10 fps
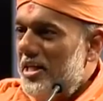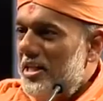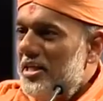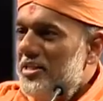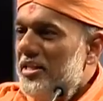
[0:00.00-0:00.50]

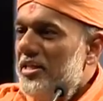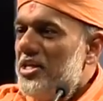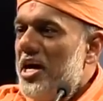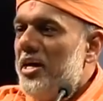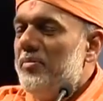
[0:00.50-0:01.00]
These are the
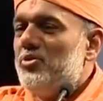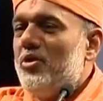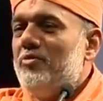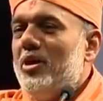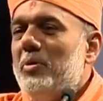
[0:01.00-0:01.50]
times
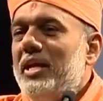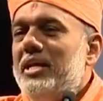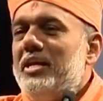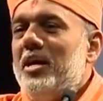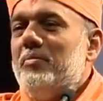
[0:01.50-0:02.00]
of double
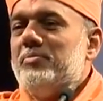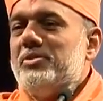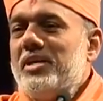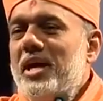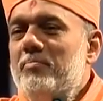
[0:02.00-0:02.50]
incomes
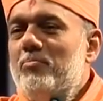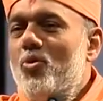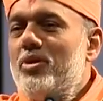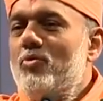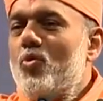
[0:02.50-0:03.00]
and more
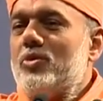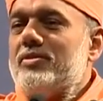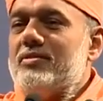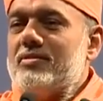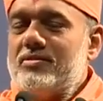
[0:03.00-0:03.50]

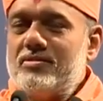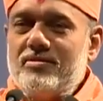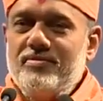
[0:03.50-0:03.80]
divorces.